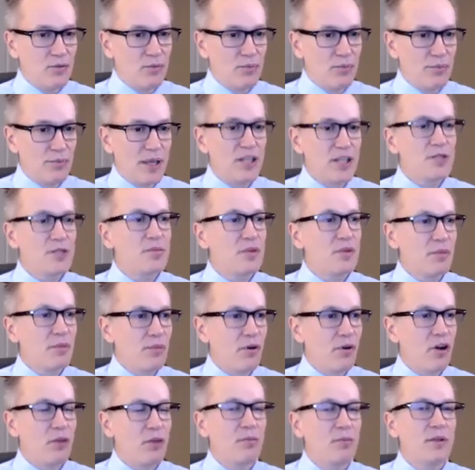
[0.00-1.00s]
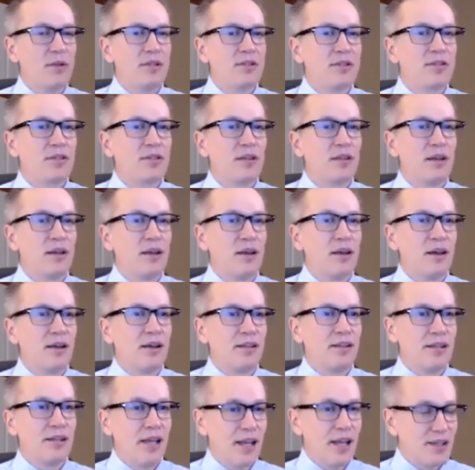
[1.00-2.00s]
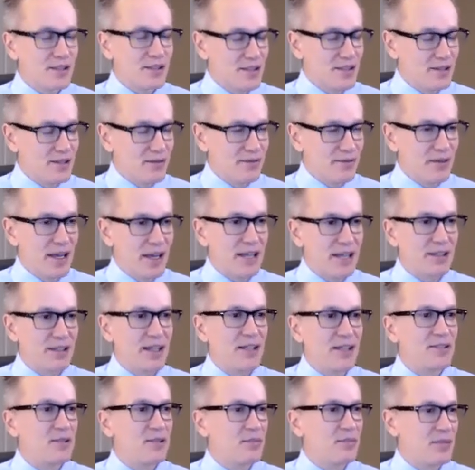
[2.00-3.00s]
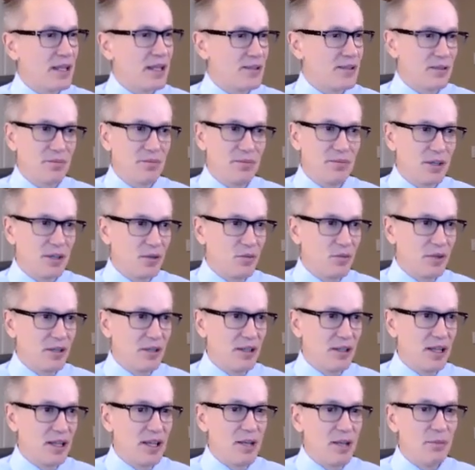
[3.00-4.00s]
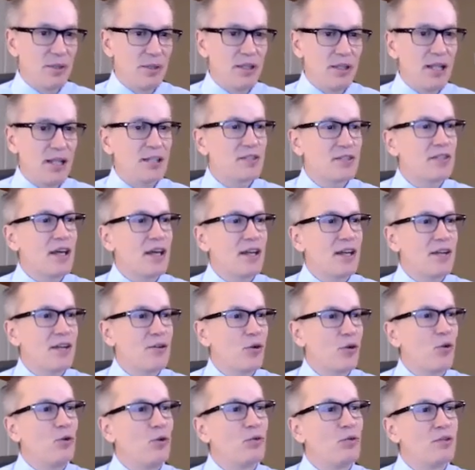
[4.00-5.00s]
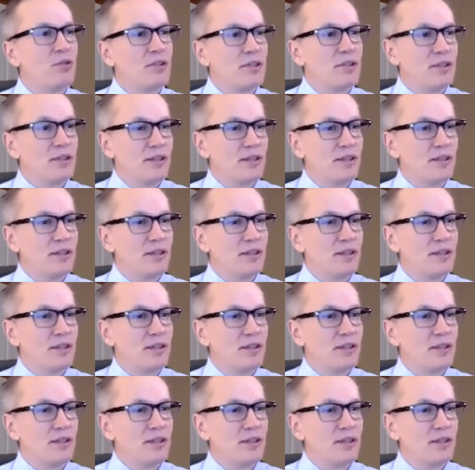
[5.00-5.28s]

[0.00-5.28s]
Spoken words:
Basement apartments, yes, in fact, that's a big one, but that's not an old